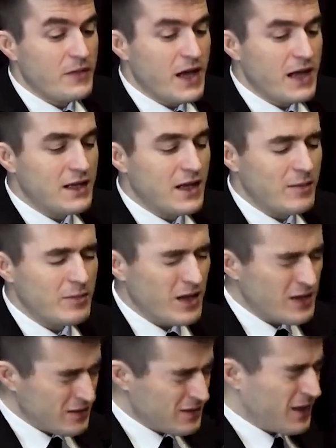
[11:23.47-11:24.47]
that I'm
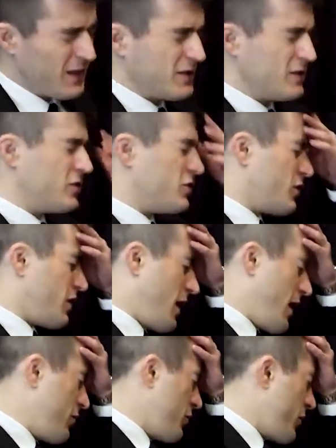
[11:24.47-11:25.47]
not exactly sure
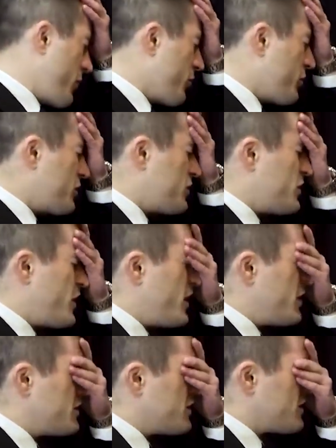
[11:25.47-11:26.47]
how it will
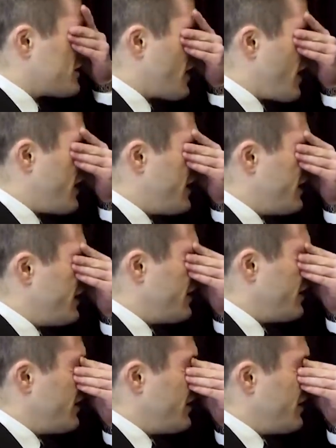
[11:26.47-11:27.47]
change society,
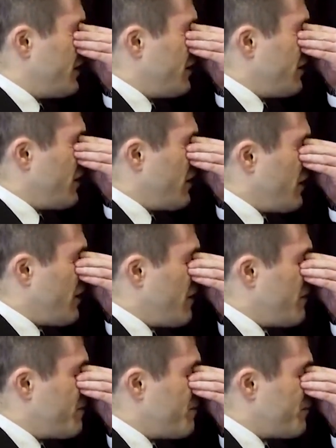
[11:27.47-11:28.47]

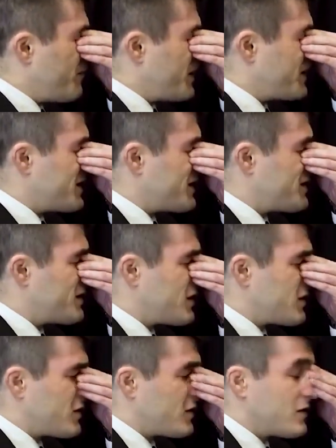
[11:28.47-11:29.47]
um, because it's
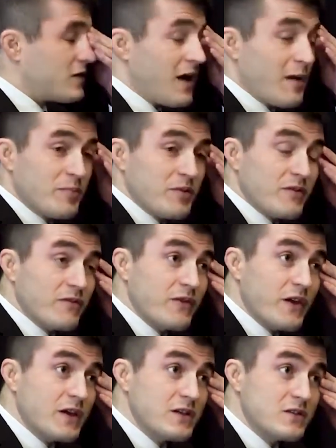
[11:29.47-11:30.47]
such a slap in the
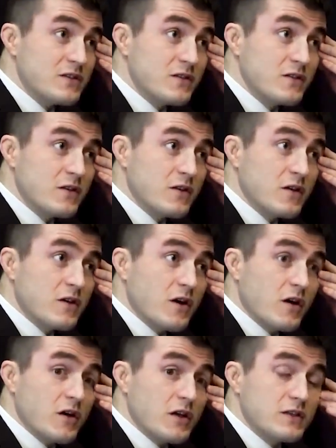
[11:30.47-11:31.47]
face.
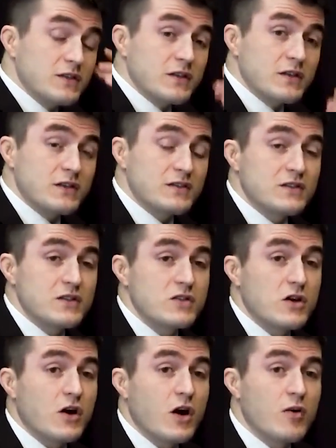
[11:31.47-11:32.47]
It's like a, such
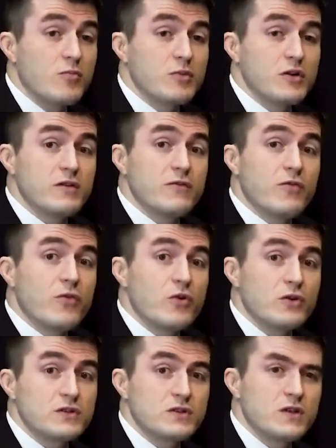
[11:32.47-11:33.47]
a humbling
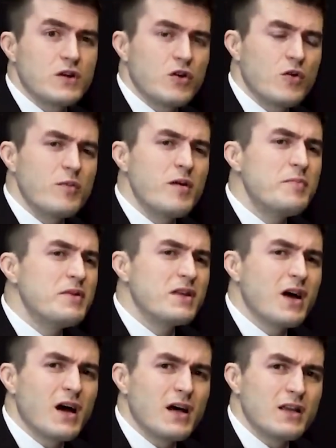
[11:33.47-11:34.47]
force, or maybe
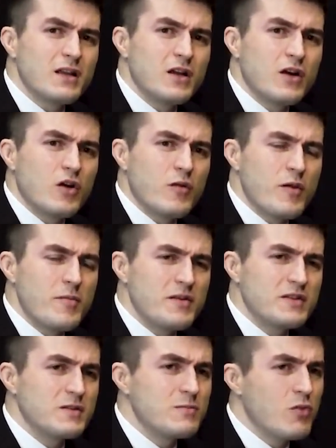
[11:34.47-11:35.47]
not, or maybe
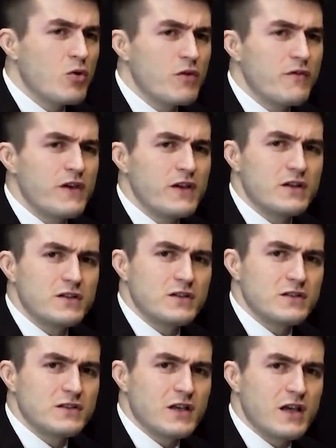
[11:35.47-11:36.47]
it's a motivator
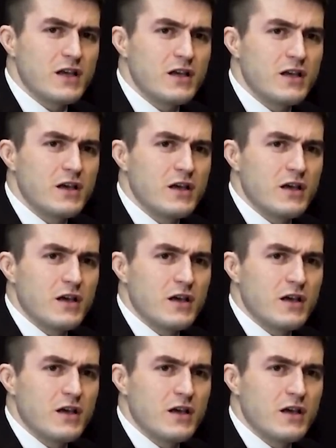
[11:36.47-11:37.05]
to say,